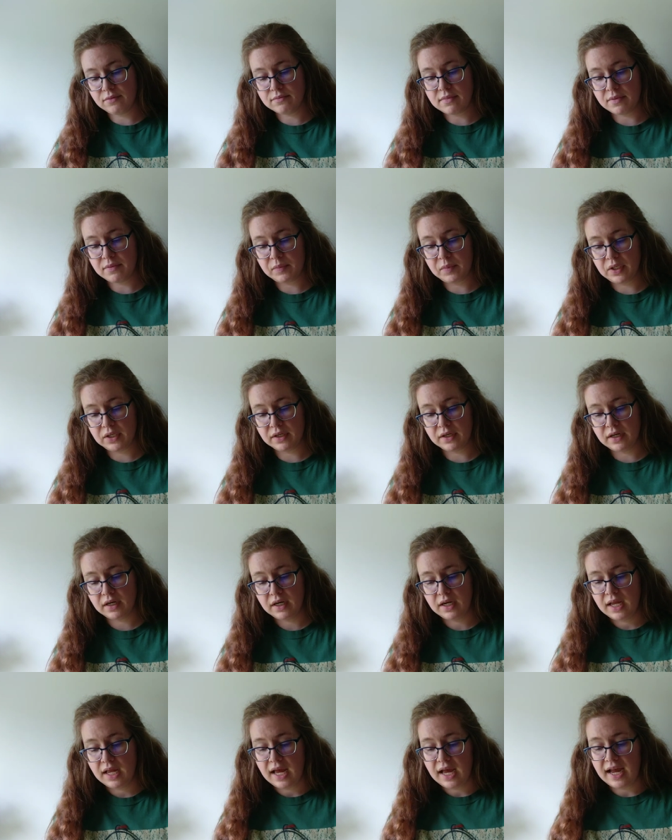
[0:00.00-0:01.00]
remember,
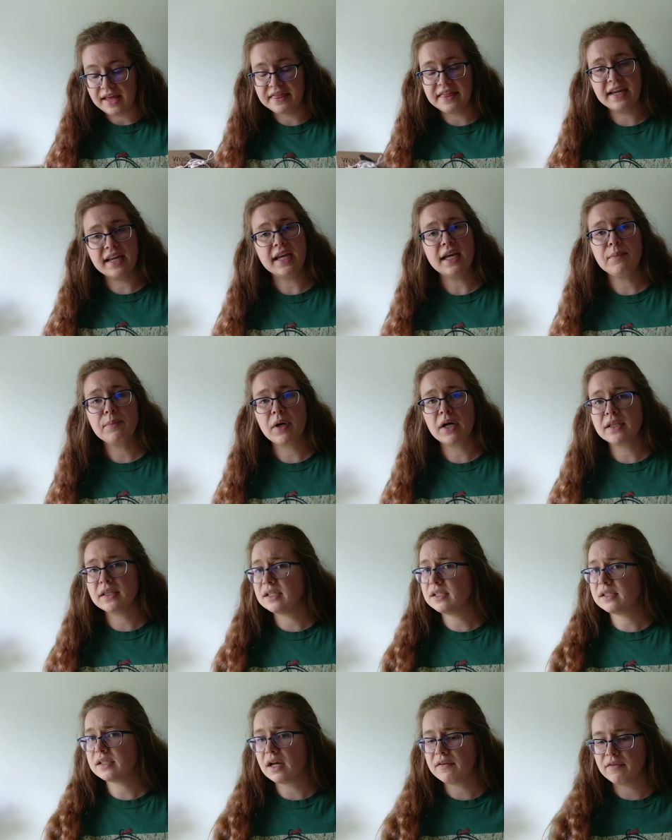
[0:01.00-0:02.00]
I think I bought
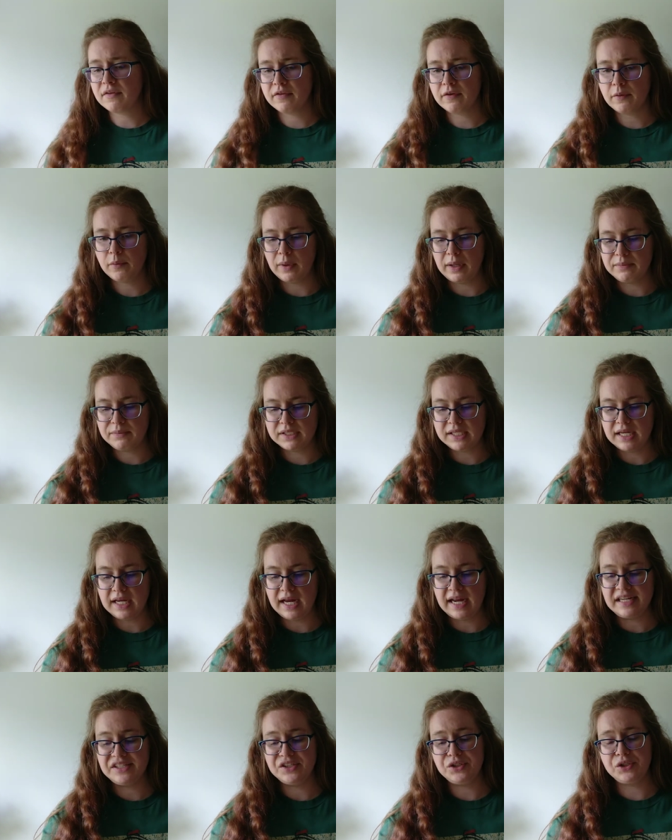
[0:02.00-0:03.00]
this off of her website.
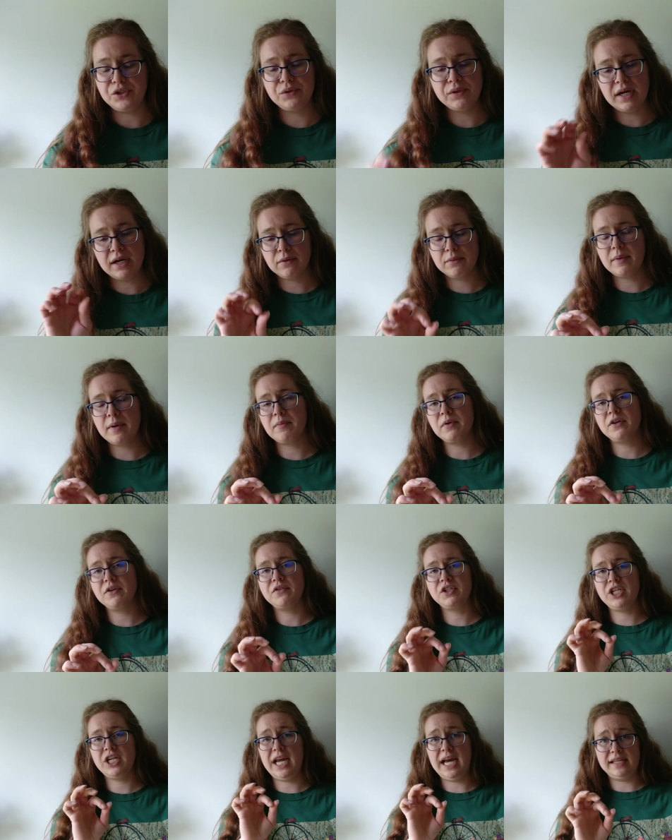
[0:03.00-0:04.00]
I do not remember
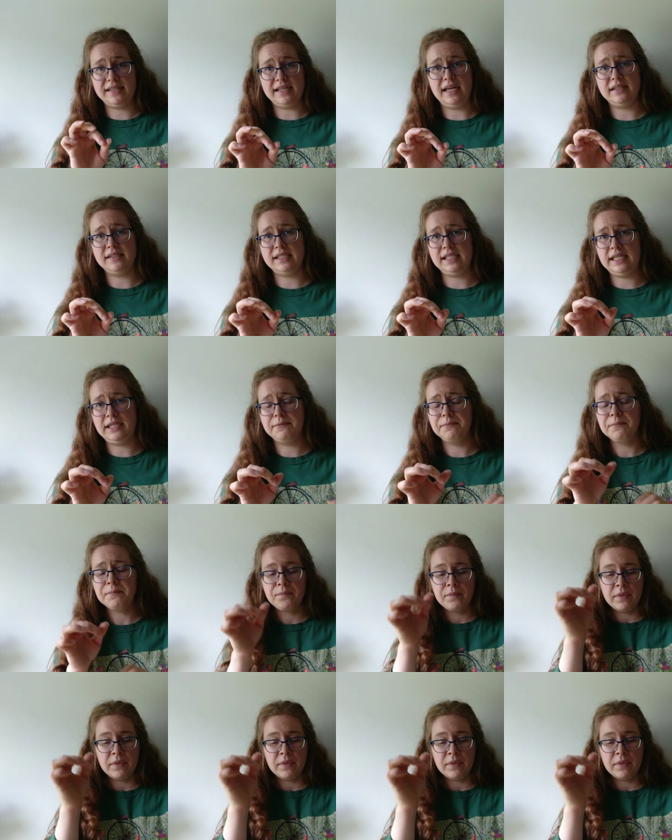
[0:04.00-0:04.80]
if she has Etsy.